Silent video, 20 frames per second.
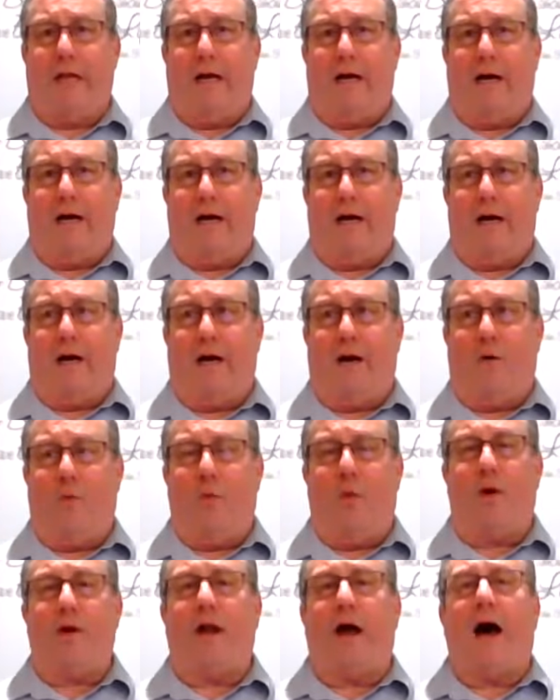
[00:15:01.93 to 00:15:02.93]
uh,
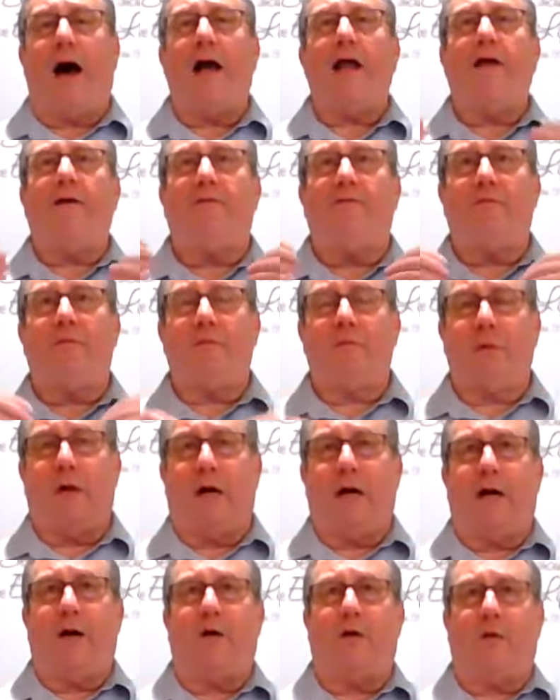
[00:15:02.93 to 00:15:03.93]
what I have uh,
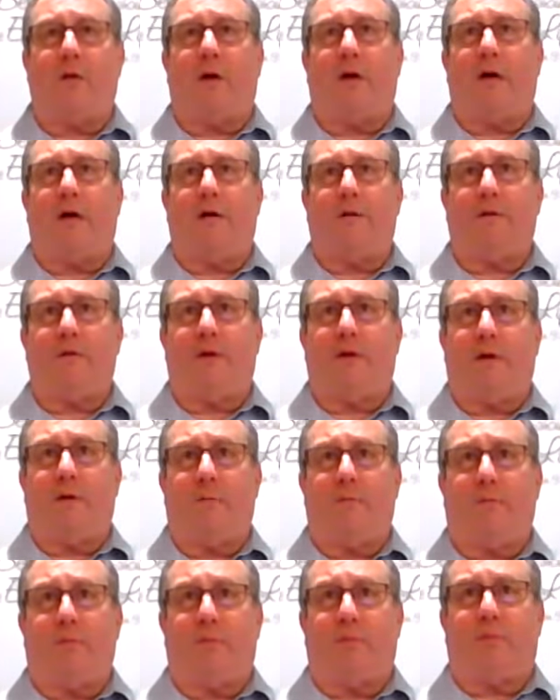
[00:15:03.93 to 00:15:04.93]
uh, uh
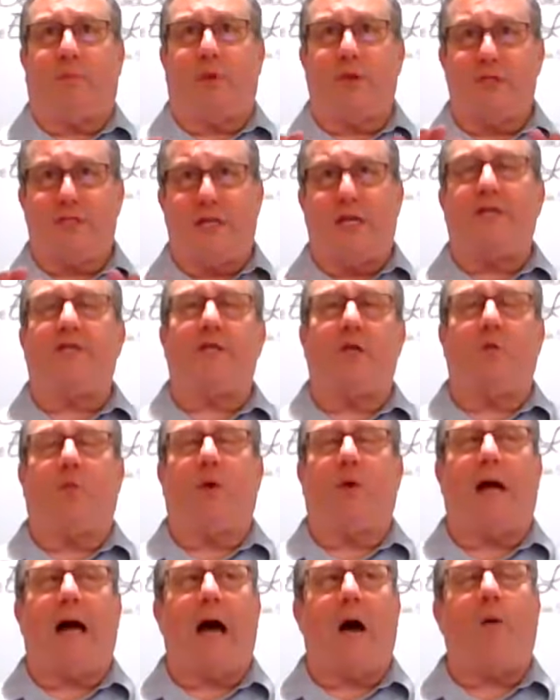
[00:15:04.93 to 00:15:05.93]
presented,
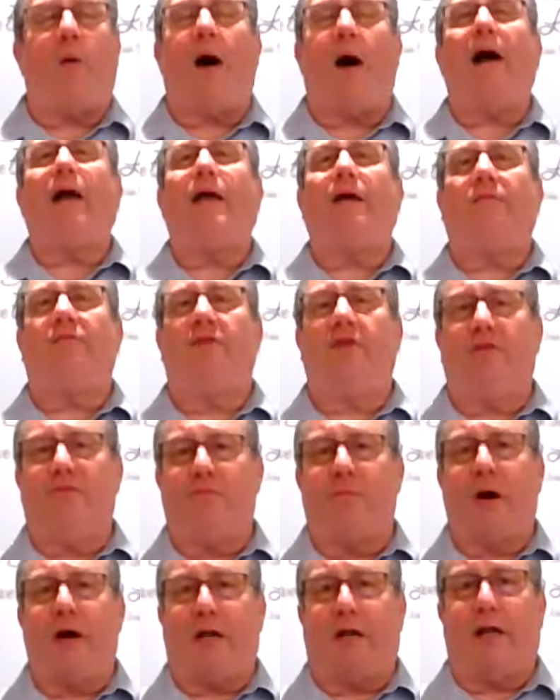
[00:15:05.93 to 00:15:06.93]
what, how I have lived
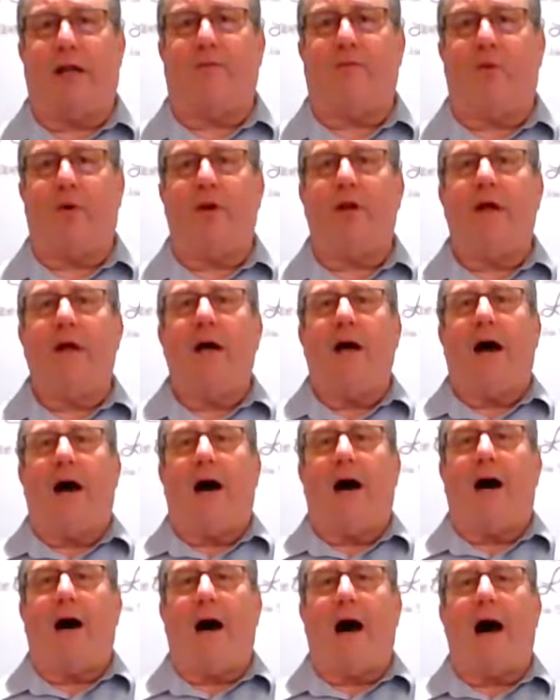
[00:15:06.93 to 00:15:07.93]
my life, what
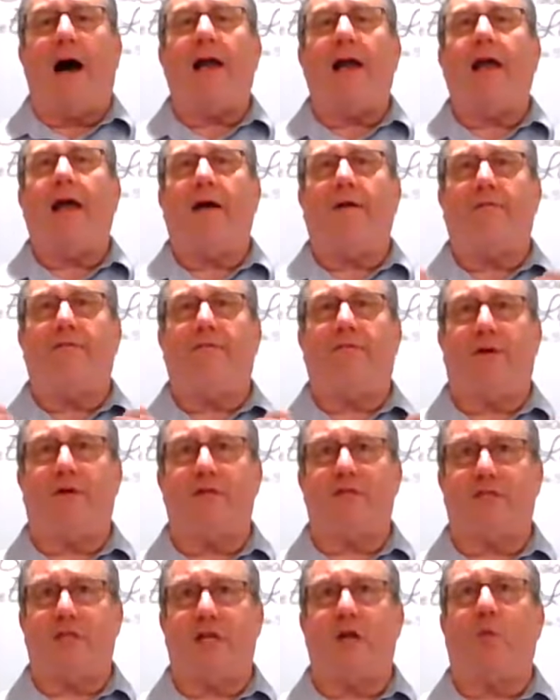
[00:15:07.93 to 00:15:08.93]
uh, I have
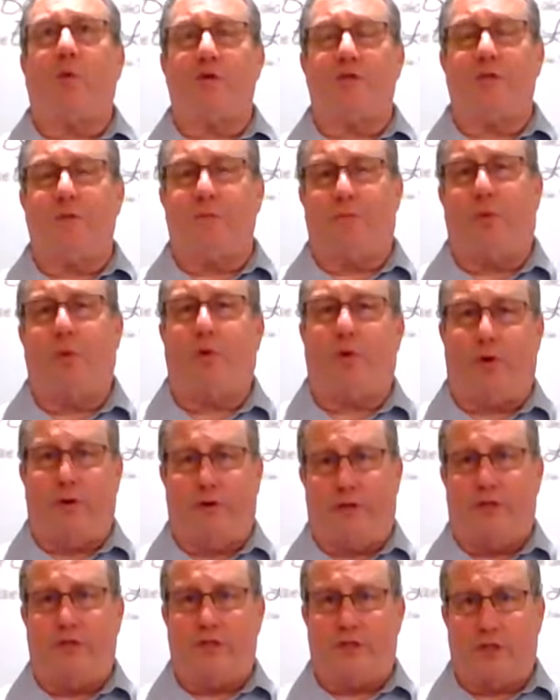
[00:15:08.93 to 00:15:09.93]
said was
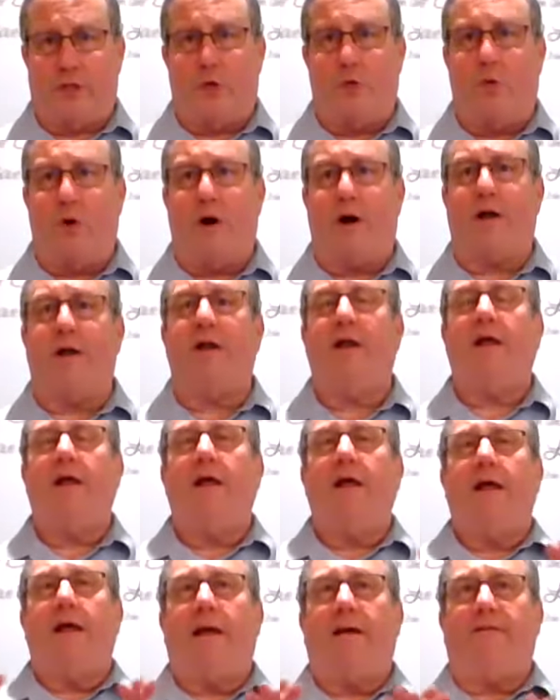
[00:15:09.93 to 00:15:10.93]
important, and so on.
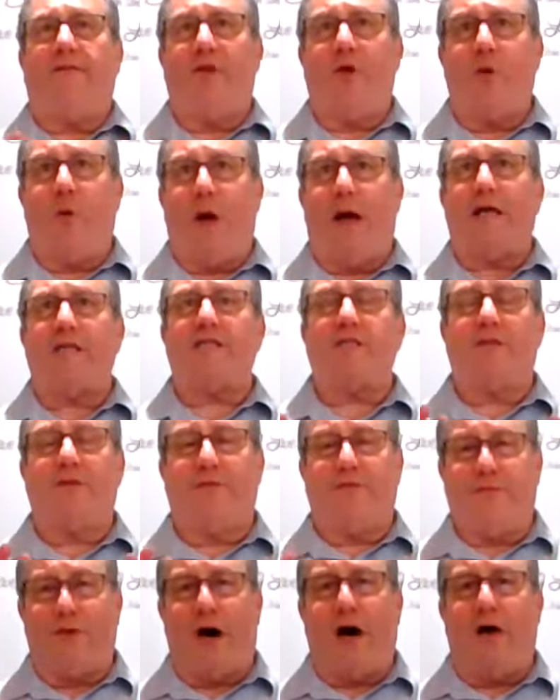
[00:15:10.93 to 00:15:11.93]
If you ask the
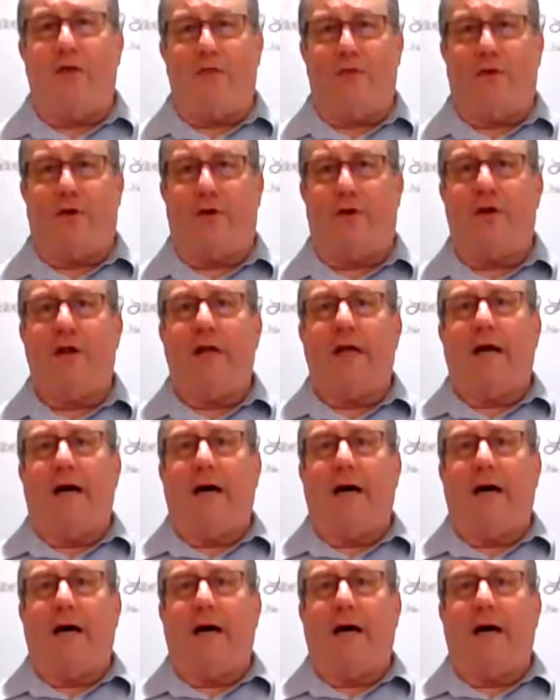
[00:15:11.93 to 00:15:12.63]
Father